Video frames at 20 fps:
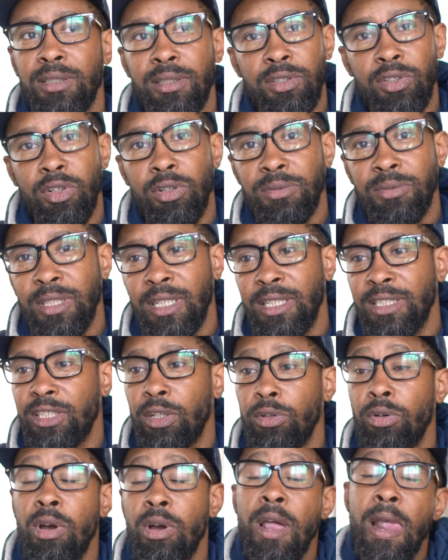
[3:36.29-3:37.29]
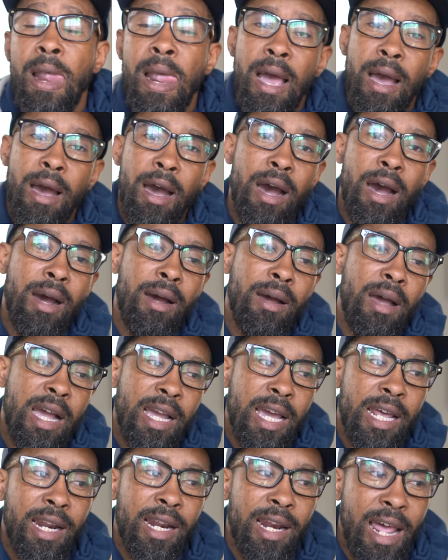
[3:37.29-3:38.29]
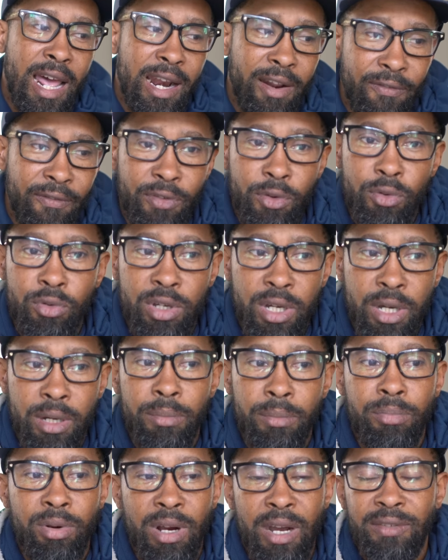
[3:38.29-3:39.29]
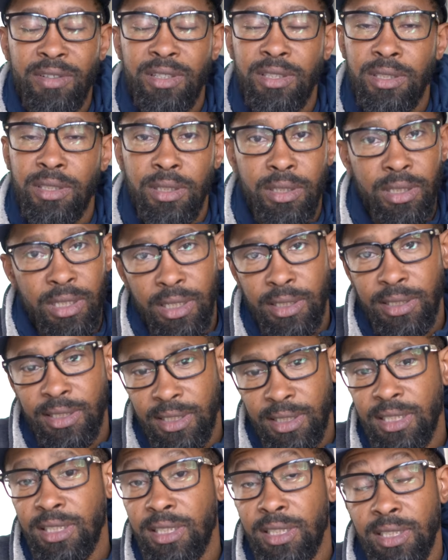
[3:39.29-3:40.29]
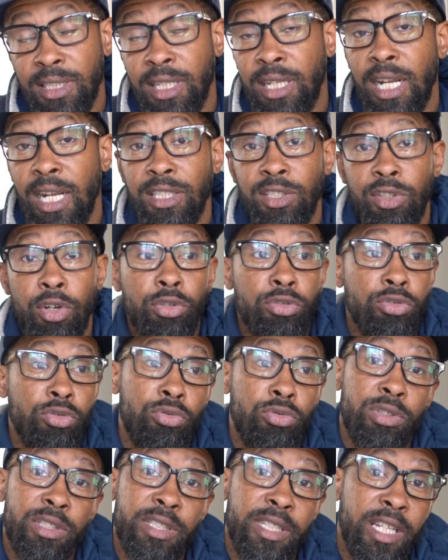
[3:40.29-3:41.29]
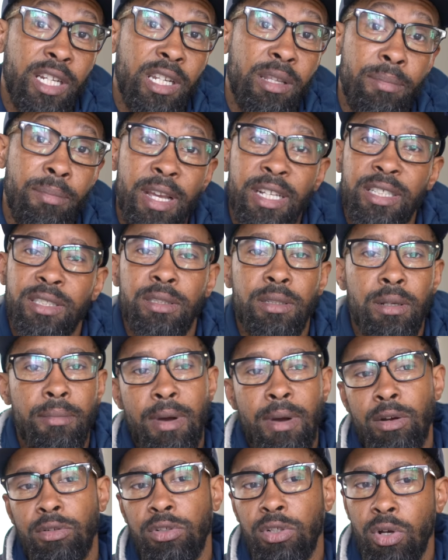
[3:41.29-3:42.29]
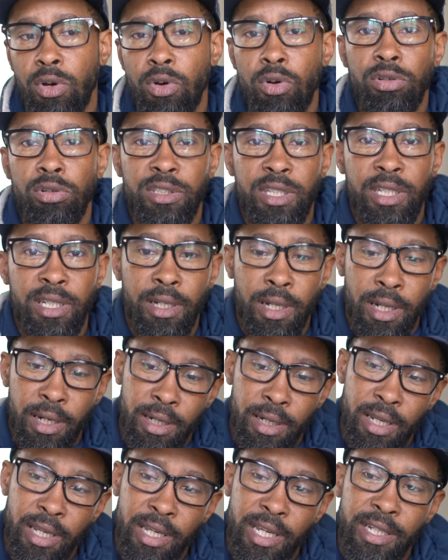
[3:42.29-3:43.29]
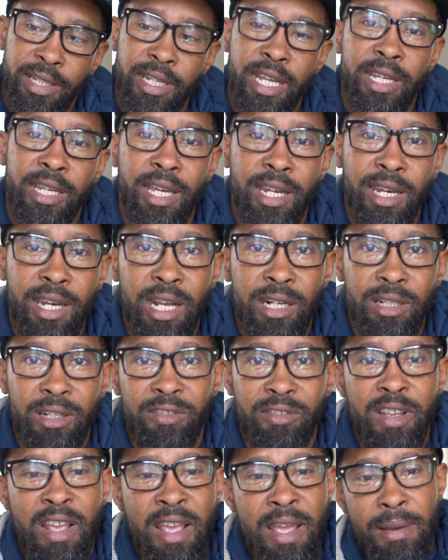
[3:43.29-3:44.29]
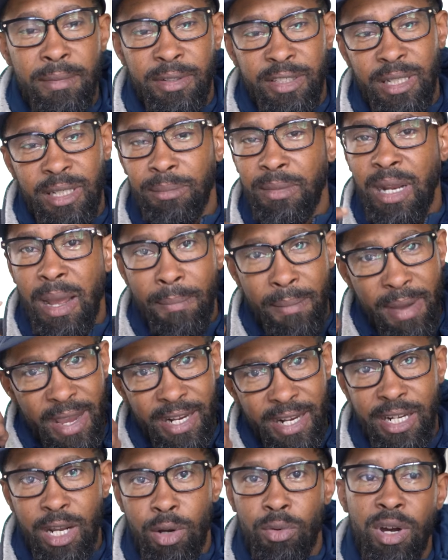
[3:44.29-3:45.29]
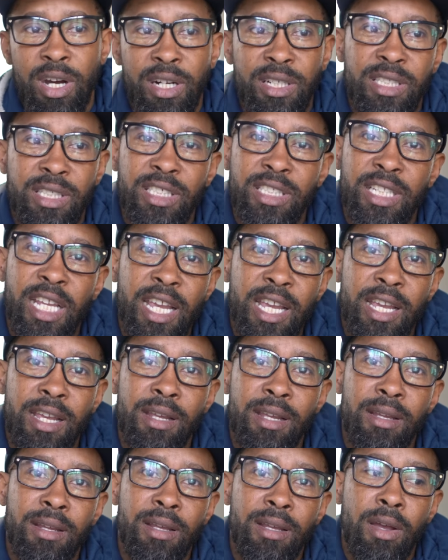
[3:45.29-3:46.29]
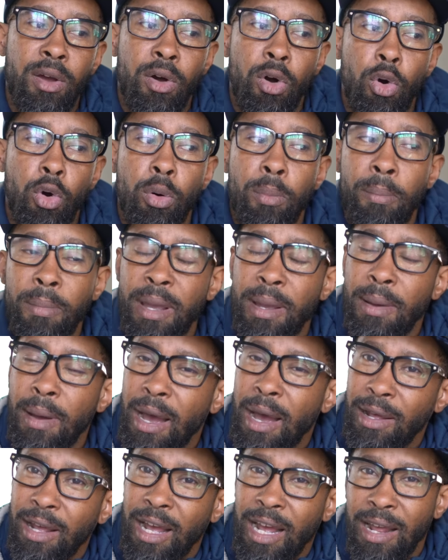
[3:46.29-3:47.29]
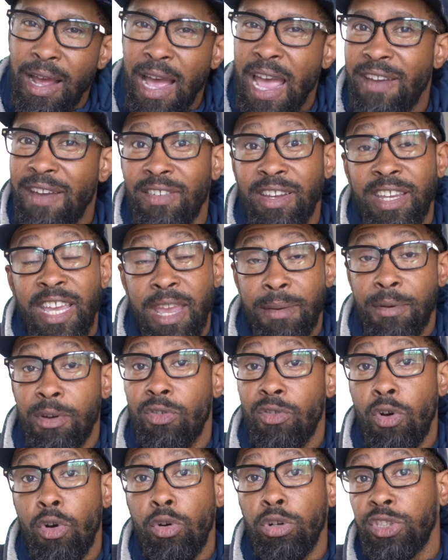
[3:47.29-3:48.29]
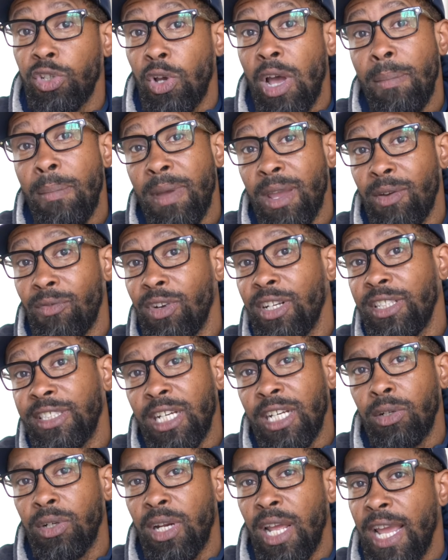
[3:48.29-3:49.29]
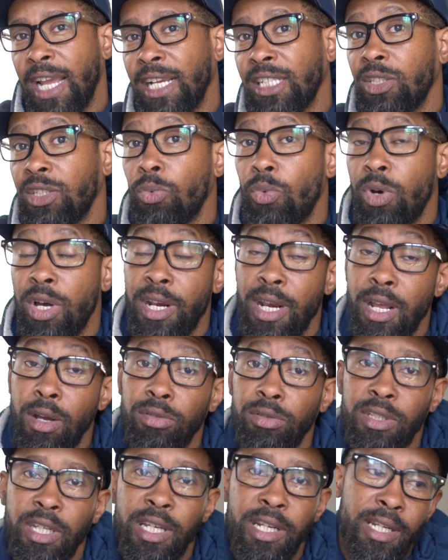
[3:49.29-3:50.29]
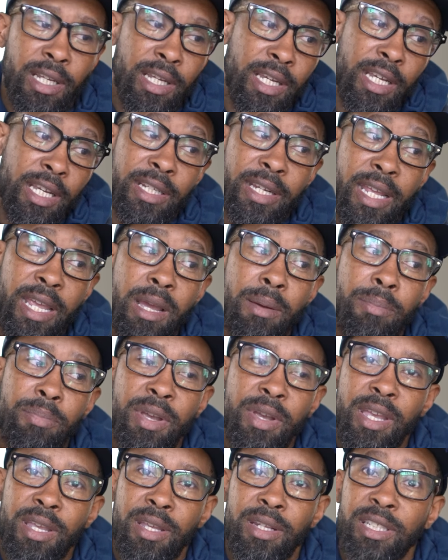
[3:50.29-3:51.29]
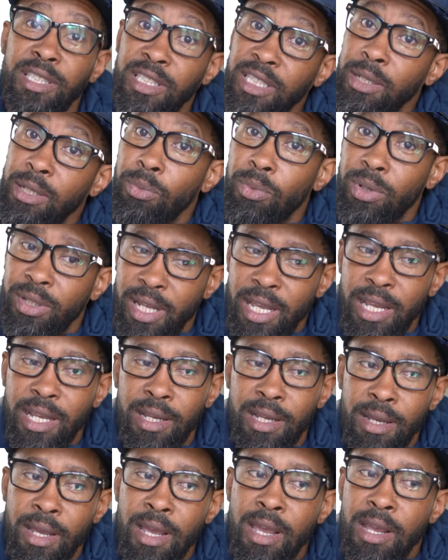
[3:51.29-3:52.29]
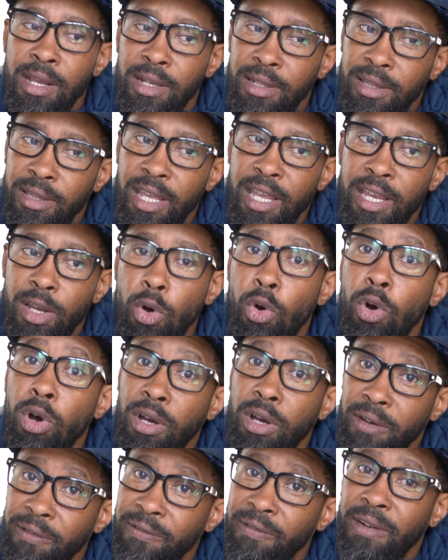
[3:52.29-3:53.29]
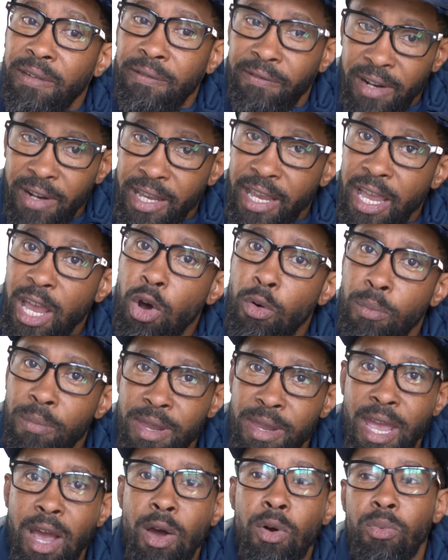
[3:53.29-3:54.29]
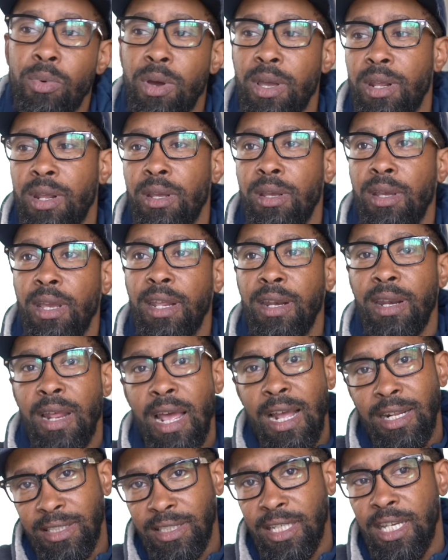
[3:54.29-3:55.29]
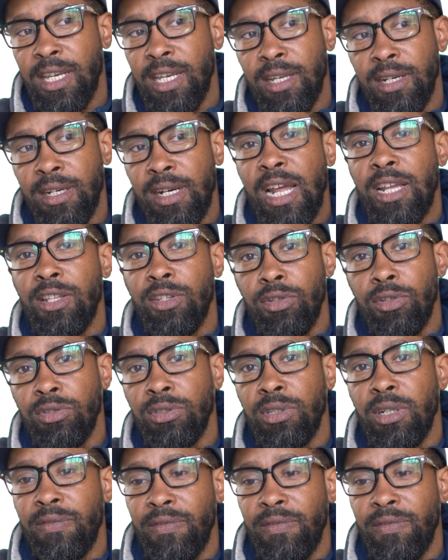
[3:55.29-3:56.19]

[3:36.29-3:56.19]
You know what I'm saying? So uh, I got a lot of few good brothers and sisters that I talk to on a daily basis about those and, and, and get that collective. Something I may don't understand or may, I, I haven't came across, so I may reach out and ask someone else and get their opinion and see what they think or if they can help me out with it. And I take it and I use it.